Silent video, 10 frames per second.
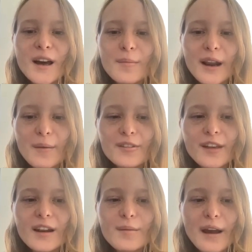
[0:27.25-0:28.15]
My name is
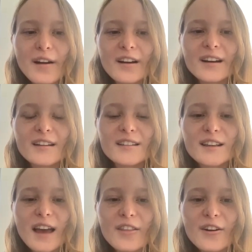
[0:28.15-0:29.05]
Katie Perrin, and
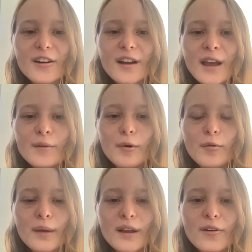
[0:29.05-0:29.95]
together
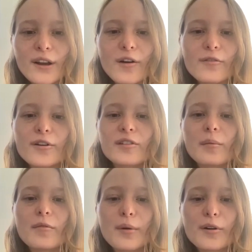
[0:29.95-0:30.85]
we'll be going over
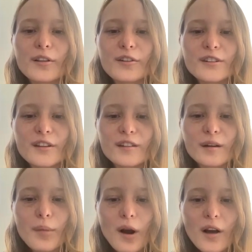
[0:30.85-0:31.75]
some of Burton's
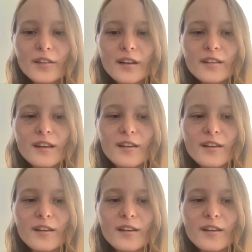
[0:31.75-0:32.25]
artistic process,